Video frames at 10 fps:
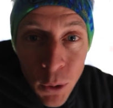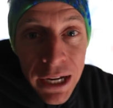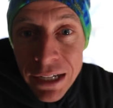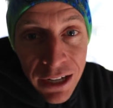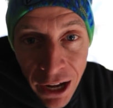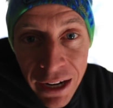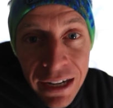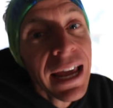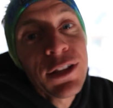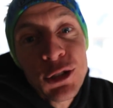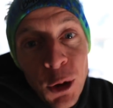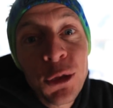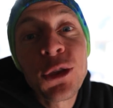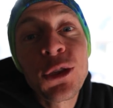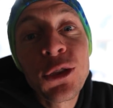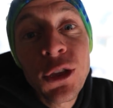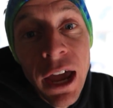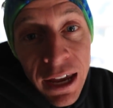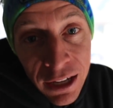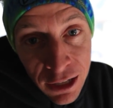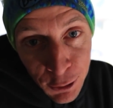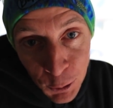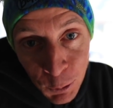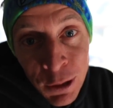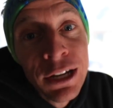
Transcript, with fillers: We had done it, and so thank you